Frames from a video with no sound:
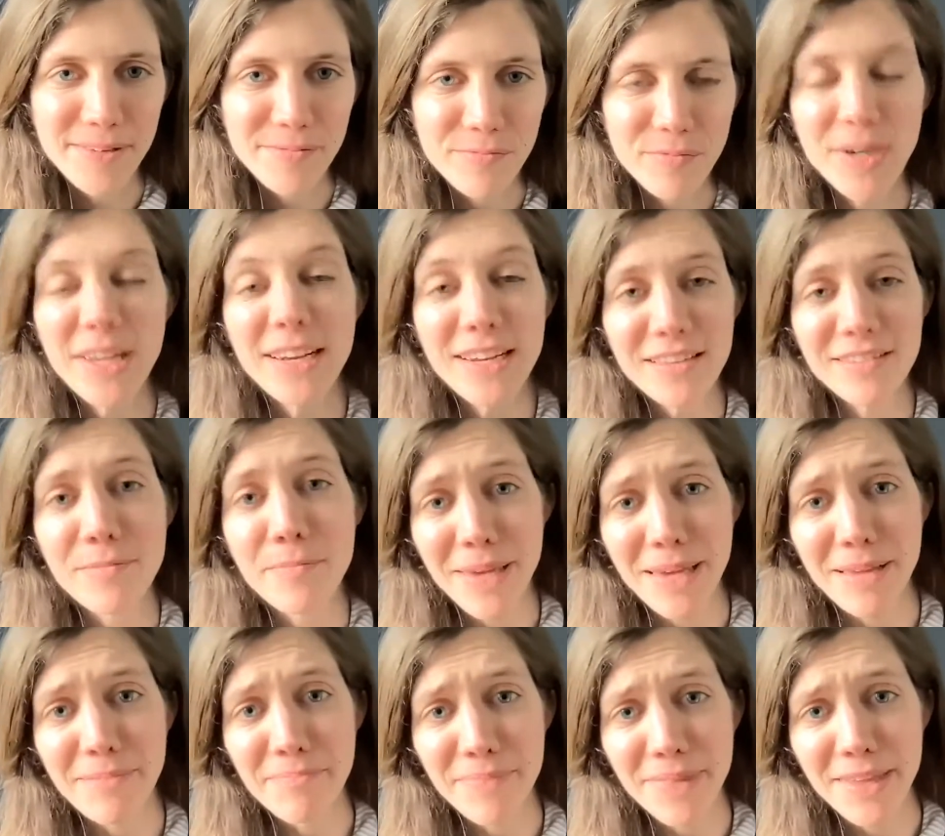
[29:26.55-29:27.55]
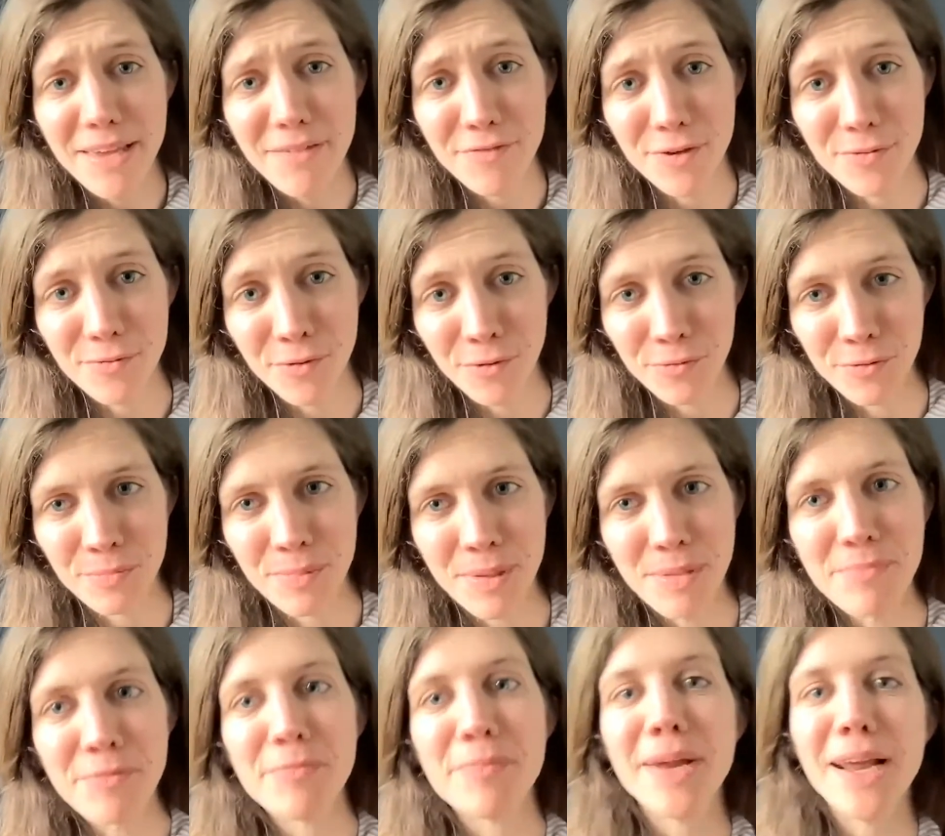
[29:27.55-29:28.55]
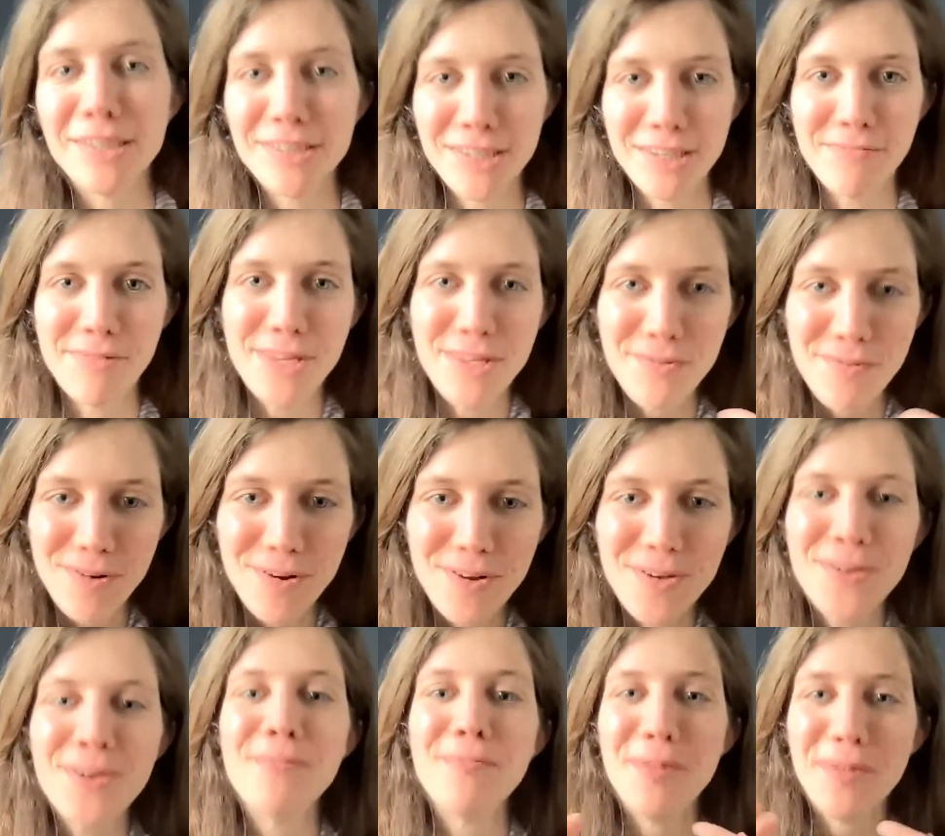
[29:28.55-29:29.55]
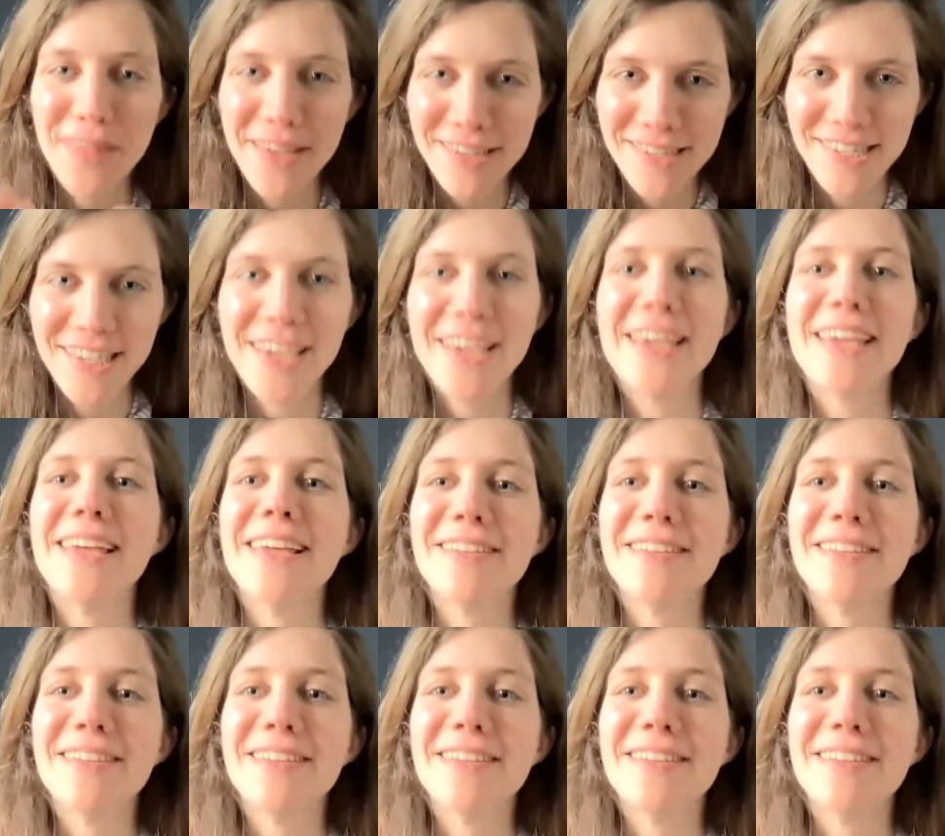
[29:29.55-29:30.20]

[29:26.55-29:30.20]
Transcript: Well, it is a bit if you talk to people, but actually when you look at what they're saying,